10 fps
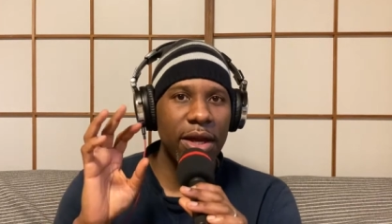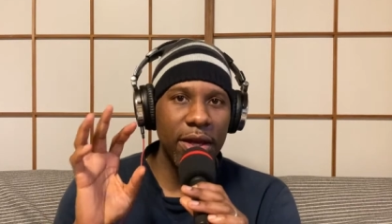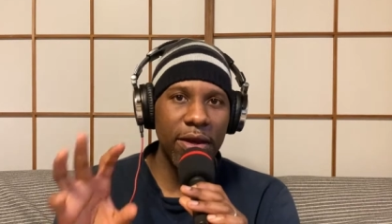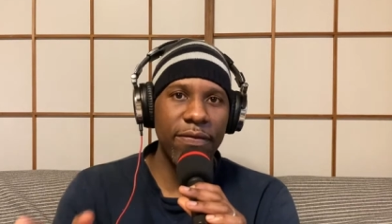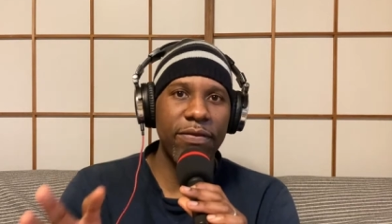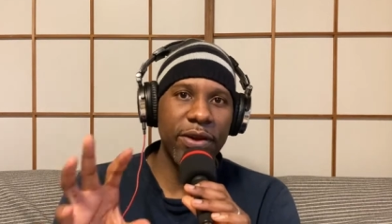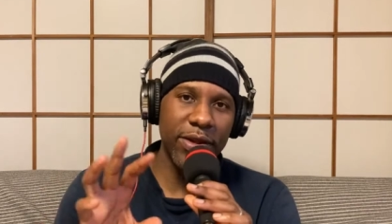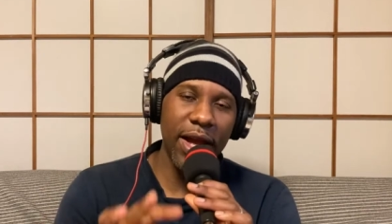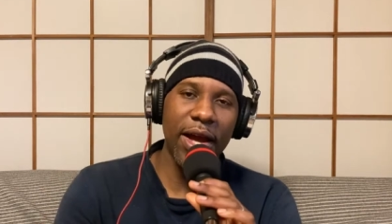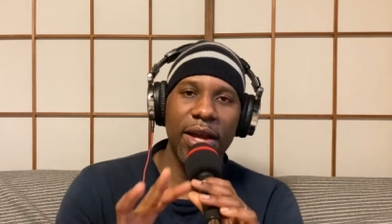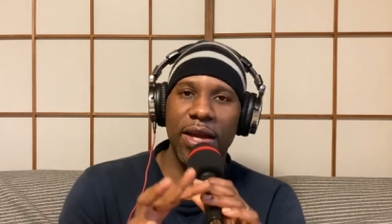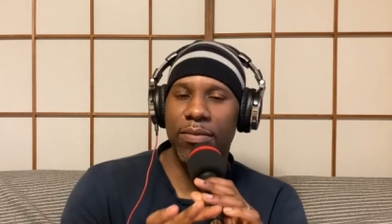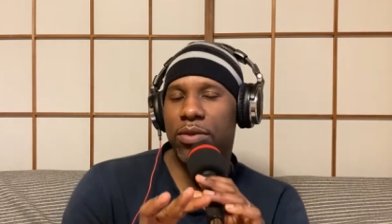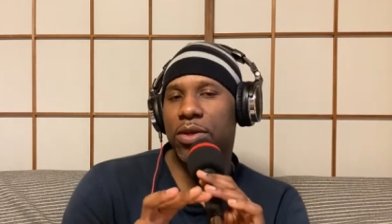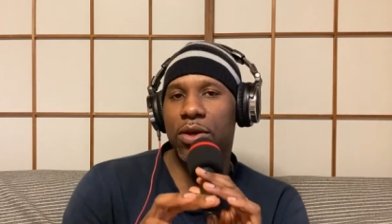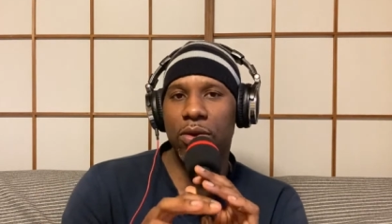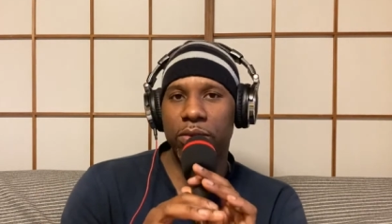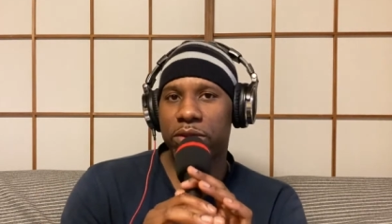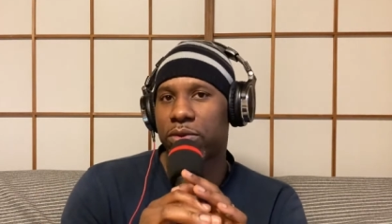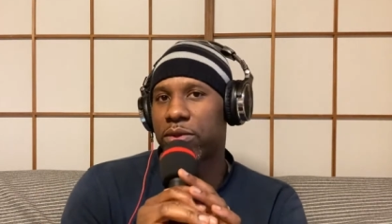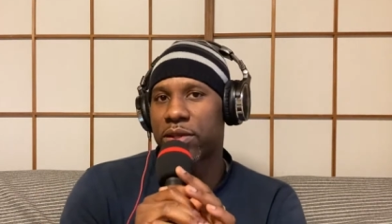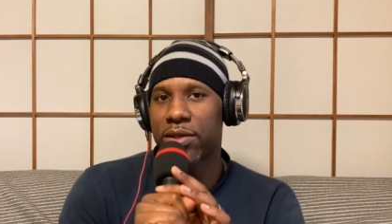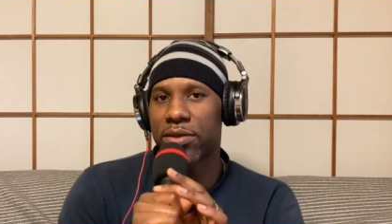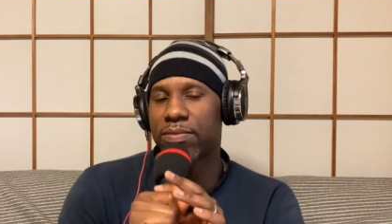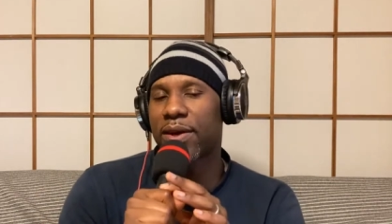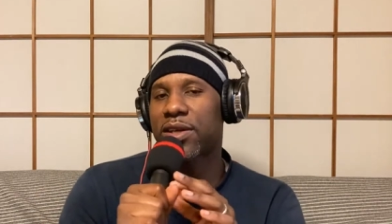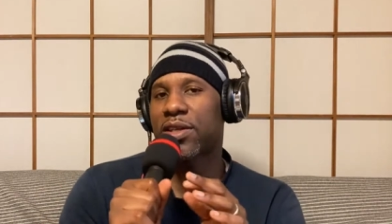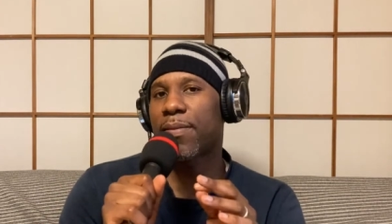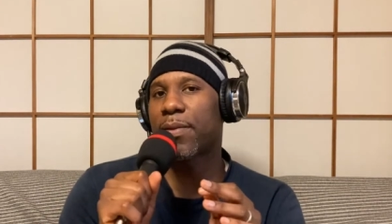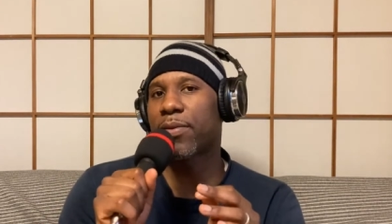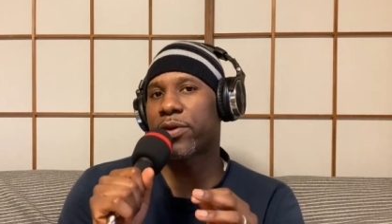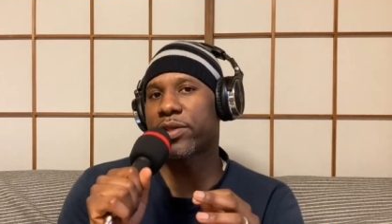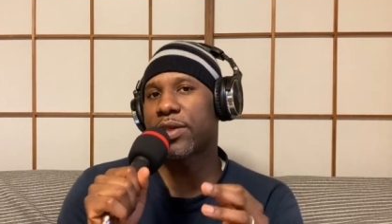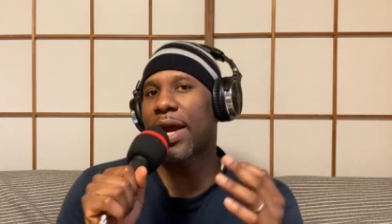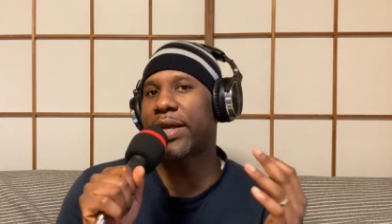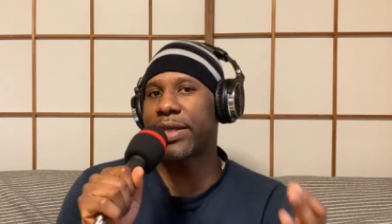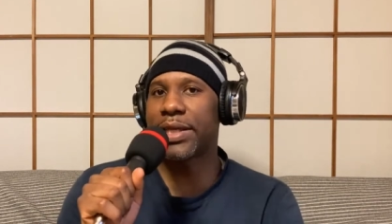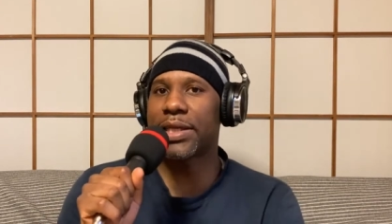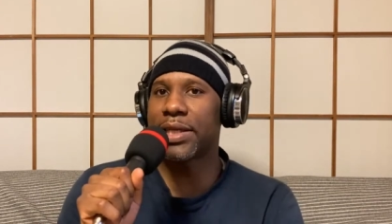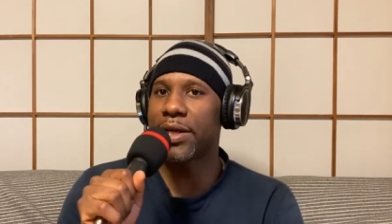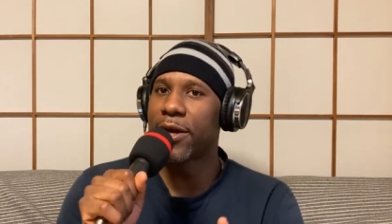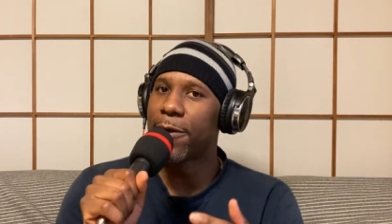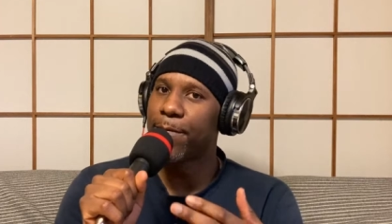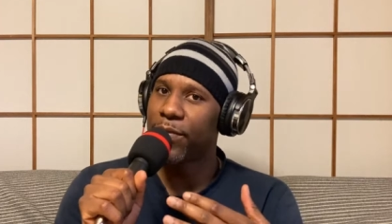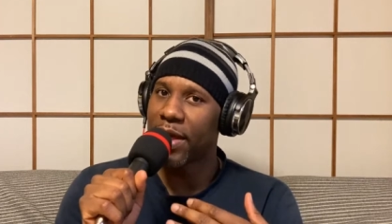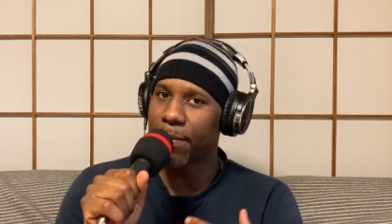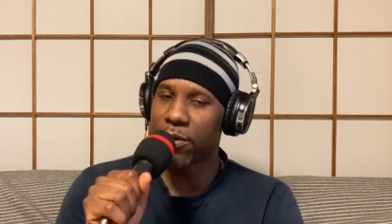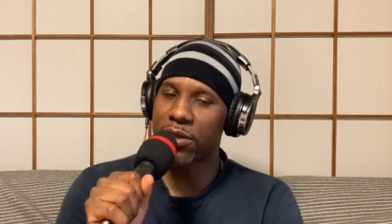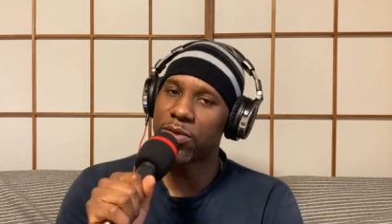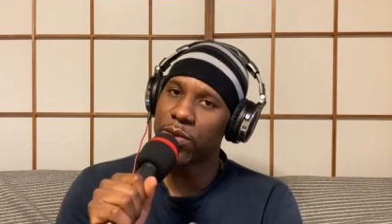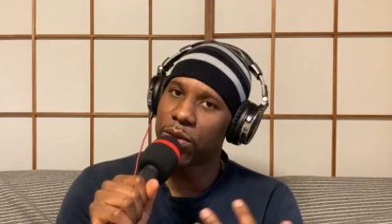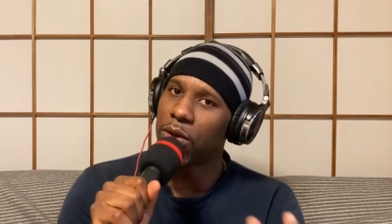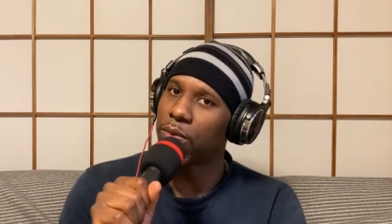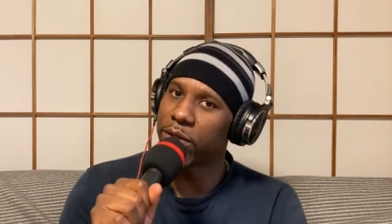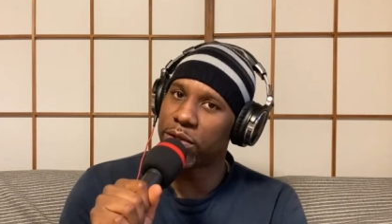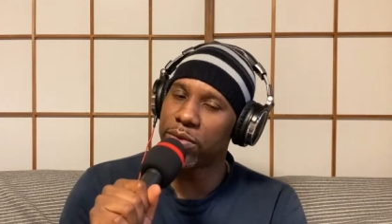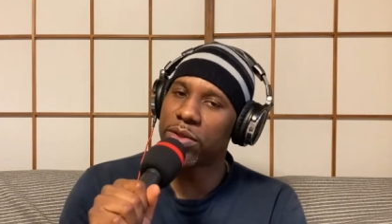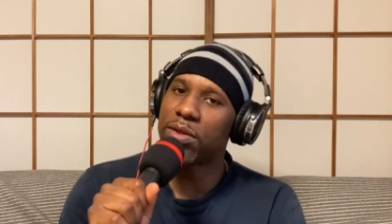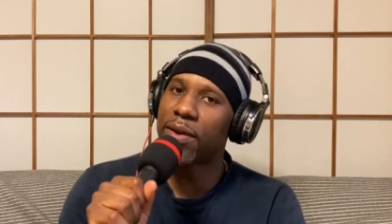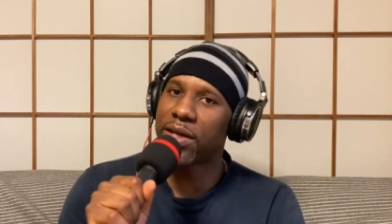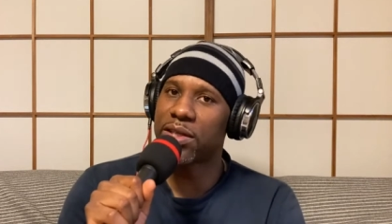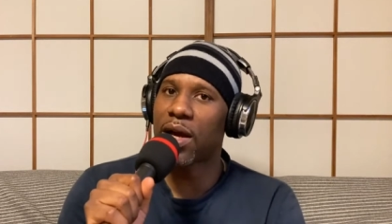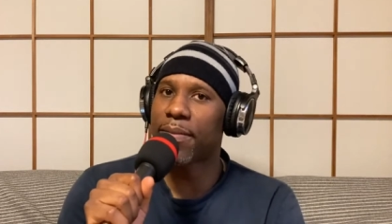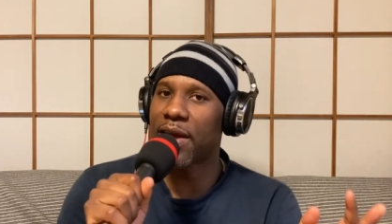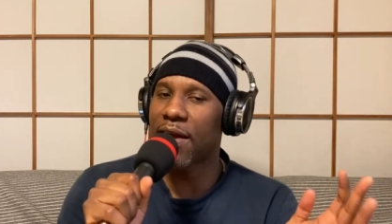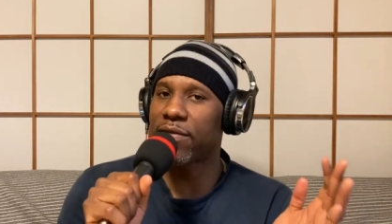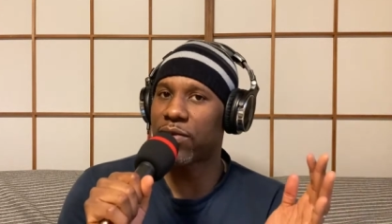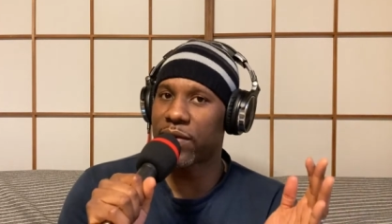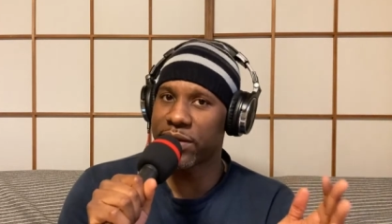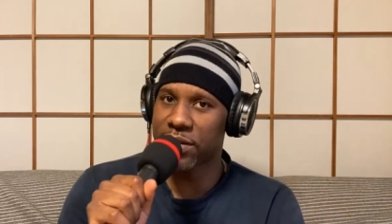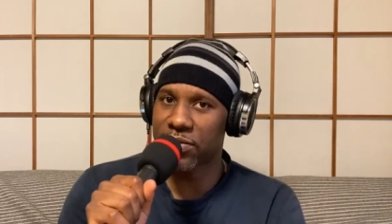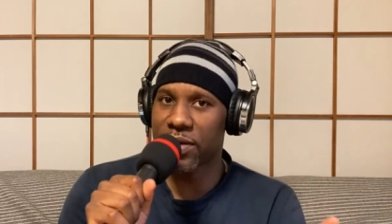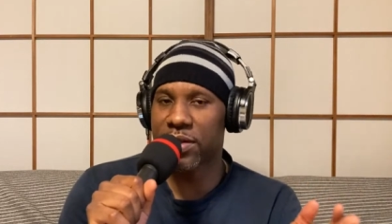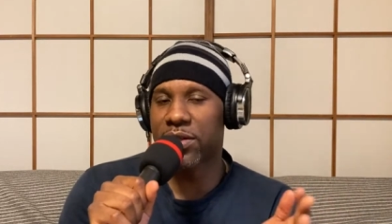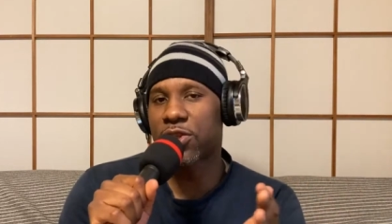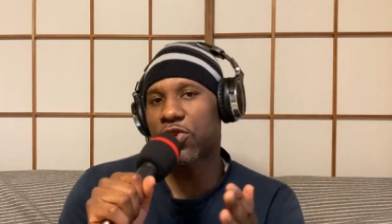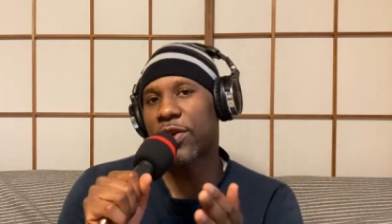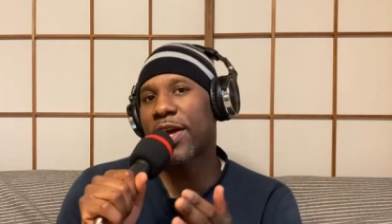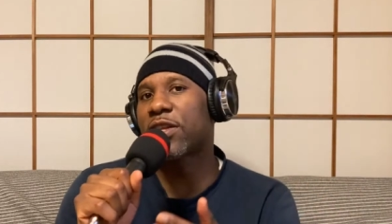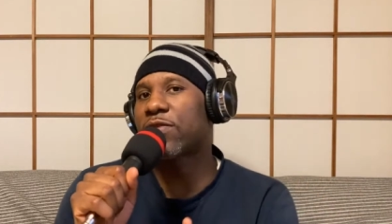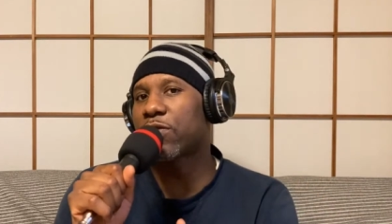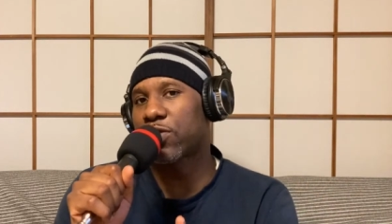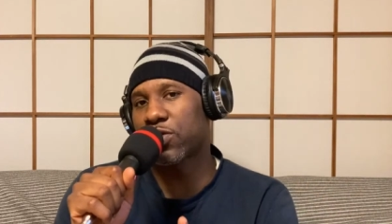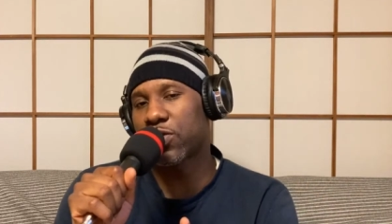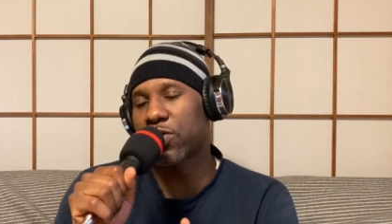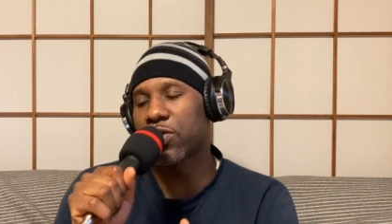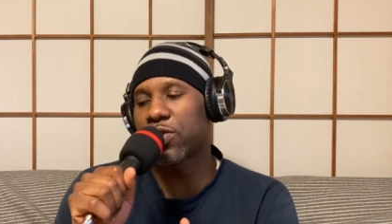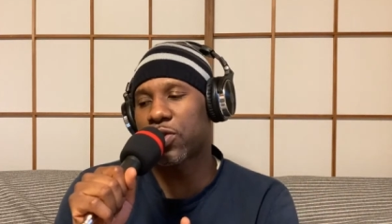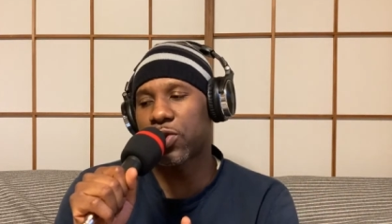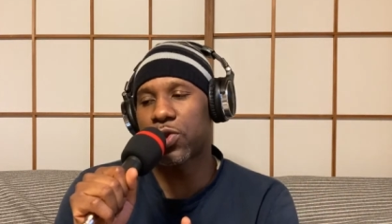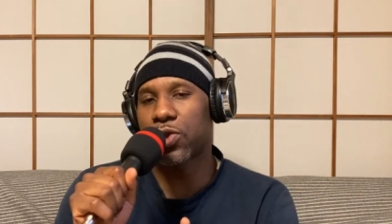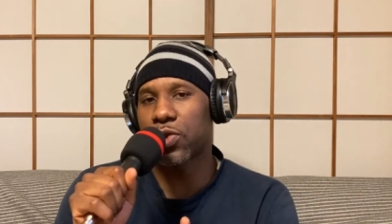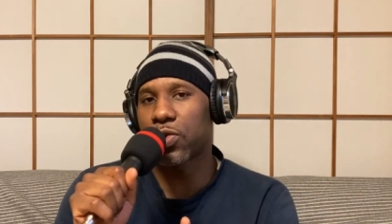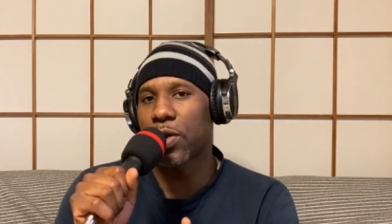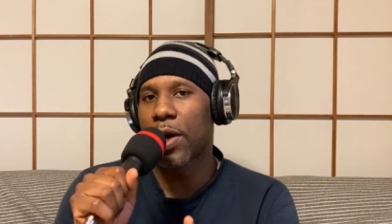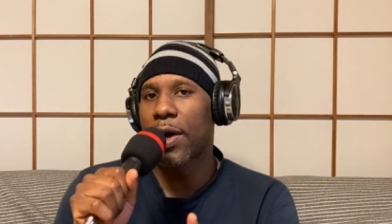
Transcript: if they're not able to go with you to the nearest bike shop in person. Ideally, that person will go with you to the bike shop and have the registration transferred to you.